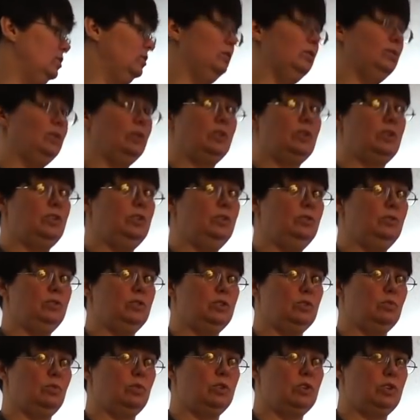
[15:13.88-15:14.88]
don't look
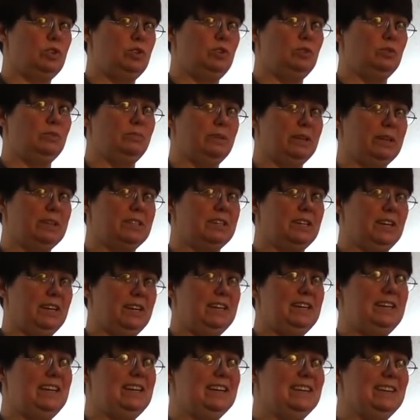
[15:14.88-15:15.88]
huge. What'd you do? Pick
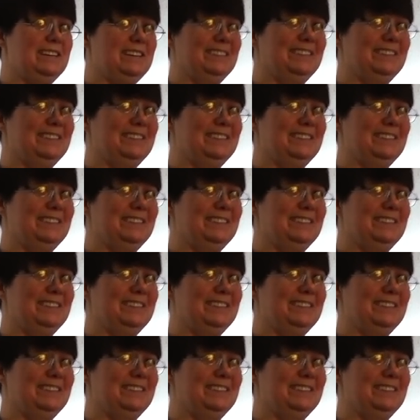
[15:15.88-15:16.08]
tiny?